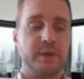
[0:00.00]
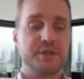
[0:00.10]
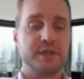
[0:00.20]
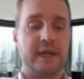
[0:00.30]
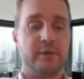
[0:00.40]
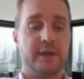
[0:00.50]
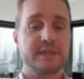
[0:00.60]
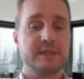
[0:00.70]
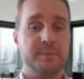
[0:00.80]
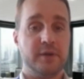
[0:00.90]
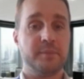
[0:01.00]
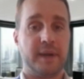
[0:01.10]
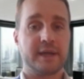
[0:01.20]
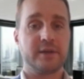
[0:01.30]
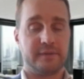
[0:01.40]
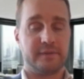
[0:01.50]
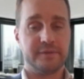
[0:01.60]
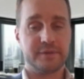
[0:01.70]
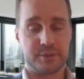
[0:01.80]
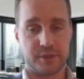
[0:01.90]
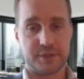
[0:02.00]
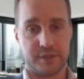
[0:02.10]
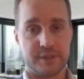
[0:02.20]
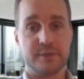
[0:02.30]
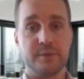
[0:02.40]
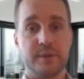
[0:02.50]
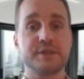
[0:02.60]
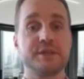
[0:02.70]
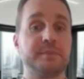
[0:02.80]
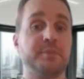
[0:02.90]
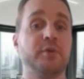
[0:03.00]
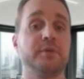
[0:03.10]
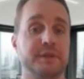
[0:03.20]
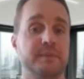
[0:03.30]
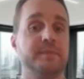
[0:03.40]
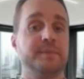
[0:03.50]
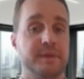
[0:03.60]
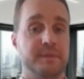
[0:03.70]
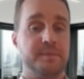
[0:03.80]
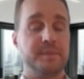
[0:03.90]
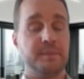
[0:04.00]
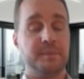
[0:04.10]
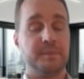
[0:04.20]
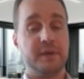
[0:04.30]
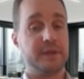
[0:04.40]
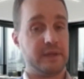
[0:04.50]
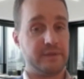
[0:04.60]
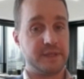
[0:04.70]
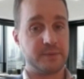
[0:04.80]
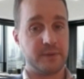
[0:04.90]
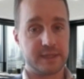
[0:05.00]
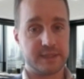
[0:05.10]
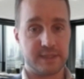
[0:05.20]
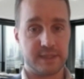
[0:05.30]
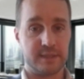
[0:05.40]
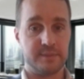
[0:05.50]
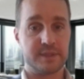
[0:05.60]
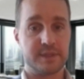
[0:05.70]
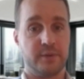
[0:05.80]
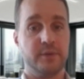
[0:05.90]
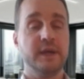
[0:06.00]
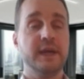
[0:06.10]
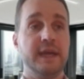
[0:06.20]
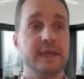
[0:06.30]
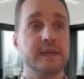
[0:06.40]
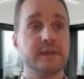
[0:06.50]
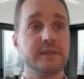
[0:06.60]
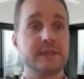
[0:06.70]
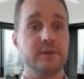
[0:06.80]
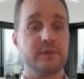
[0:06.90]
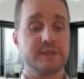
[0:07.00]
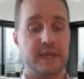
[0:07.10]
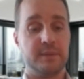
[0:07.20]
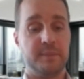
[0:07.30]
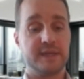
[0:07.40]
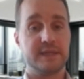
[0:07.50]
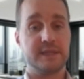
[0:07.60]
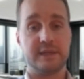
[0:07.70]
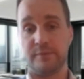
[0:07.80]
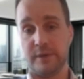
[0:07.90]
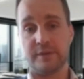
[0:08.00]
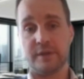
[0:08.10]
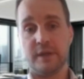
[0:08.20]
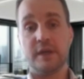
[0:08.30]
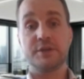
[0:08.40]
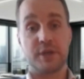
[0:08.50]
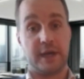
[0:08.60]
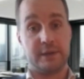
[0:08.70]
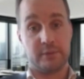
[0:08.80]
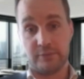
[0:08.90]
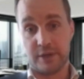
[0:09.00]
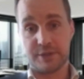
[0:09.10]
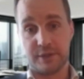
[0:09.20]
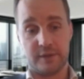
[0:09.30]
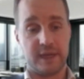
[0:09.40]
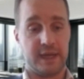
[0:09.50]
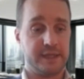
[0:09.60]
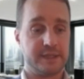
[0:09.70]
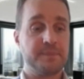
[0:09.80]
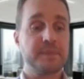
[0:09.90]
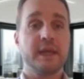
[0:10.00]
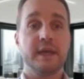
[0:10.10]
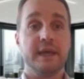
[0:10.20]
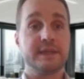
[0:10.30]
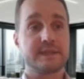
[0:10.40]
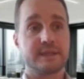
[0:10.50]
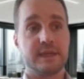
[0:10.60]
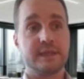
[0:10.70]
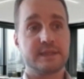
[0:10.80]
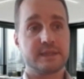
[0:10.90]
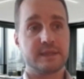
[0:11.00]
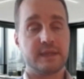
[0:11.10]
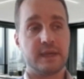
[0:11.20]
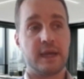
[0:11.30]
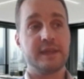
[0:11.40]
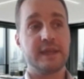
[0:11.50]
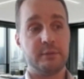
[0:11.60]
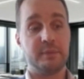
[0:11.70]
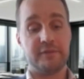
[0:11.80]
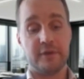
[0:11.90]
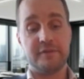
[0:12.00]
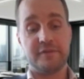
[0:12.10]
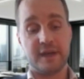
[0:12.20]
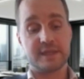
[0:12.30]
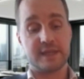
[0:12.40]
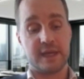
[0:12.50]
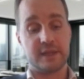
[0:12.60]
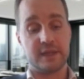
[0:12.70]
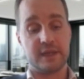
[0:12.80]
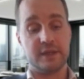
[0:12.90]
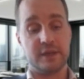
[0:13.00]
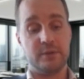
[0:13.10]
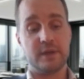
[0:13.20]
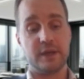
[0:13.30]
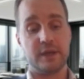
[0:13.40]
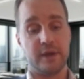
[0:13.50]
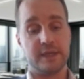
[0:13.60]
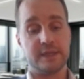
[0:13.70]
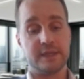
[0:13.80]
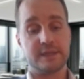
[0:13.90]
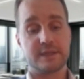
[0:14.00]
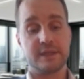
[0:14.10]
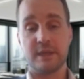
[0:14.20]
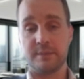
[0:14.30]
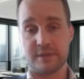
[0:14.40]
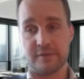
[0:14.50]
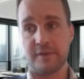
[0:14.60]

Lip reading: now where it has to build back a lot of infrastructure to actually support the building of these reactor systems, so it can still stay competitive with China and Russia. And it's I think it would be very fair to say that in the nuclear race, in terms of